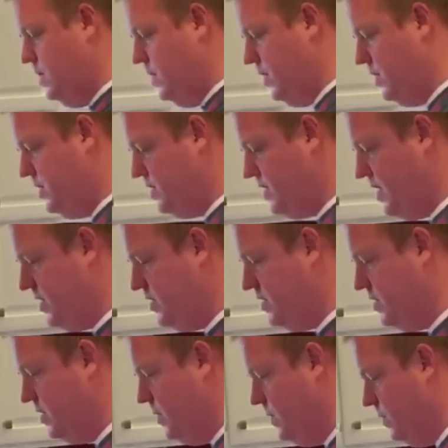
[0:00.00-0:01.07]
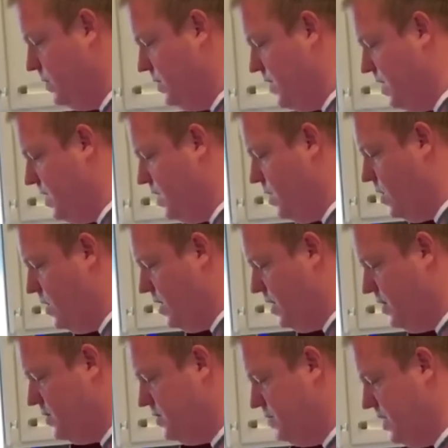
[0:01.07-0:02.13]
like you say, just get it on
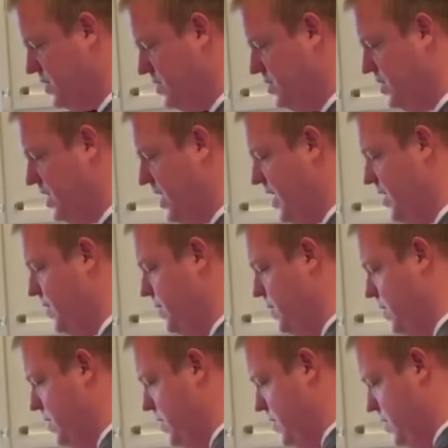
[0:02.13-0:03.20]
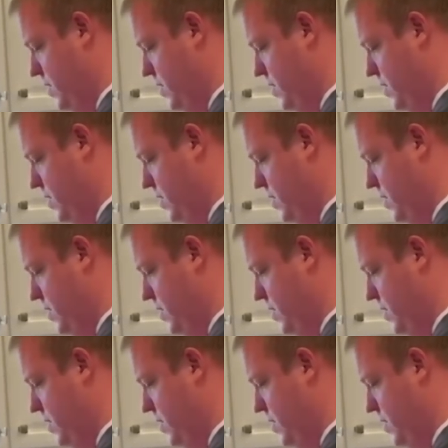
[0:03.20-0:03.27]
here as best you can.